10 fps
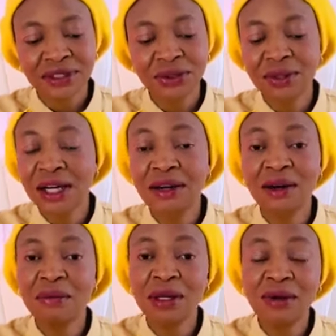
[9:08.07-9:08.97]
You
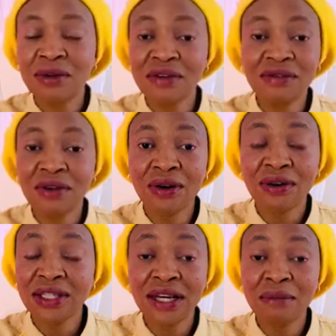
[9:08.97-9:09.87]
cannot be looking
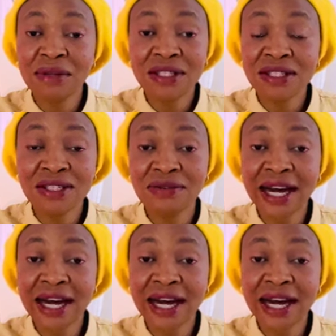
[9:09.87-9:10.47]
for the Mrs.